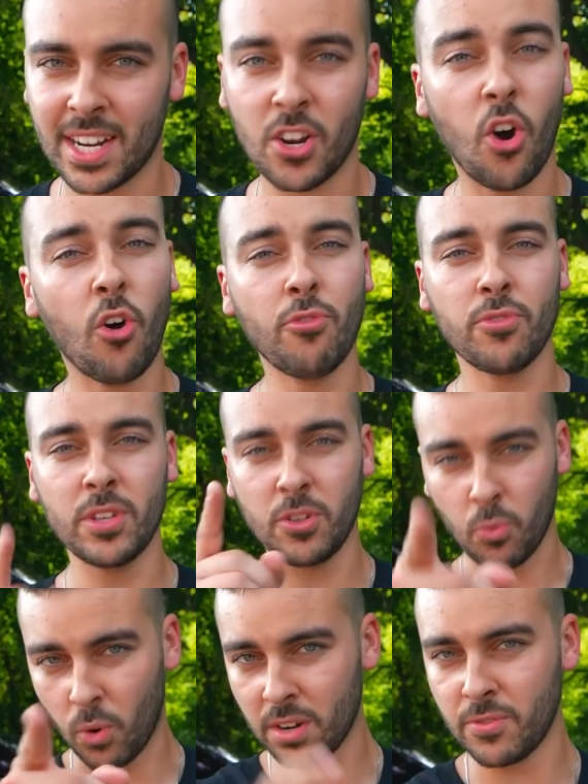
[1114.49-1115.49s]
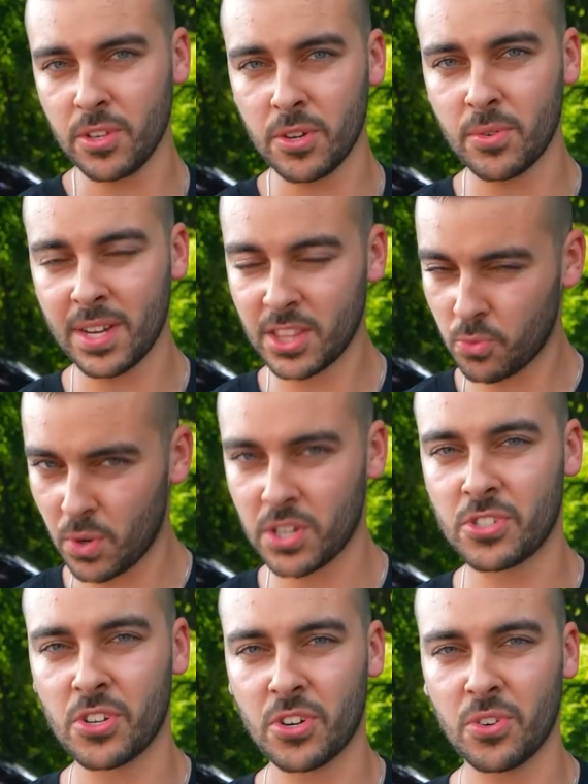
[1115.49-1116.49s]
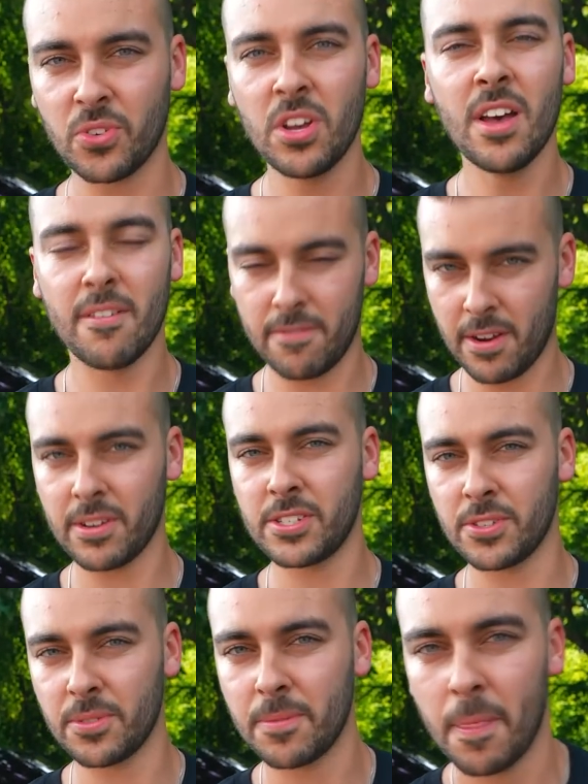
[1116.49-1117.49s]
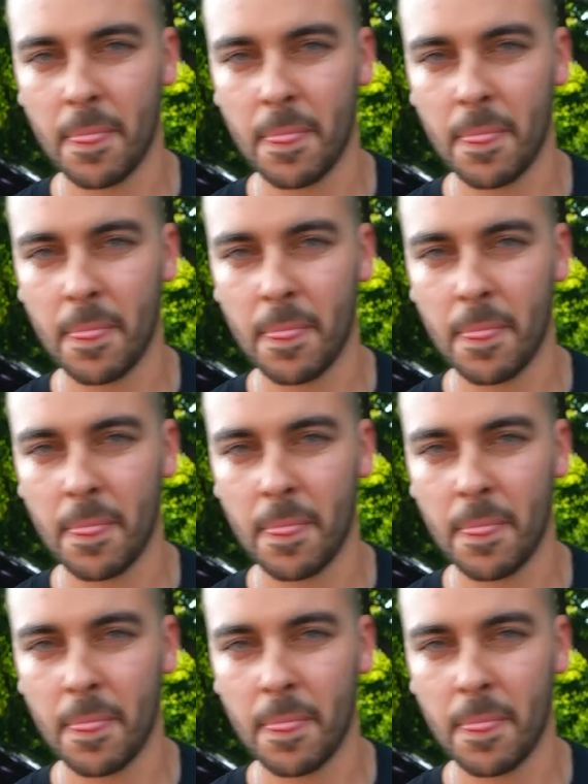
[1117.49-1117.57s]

and hopefully one of you in the winner circle very soon.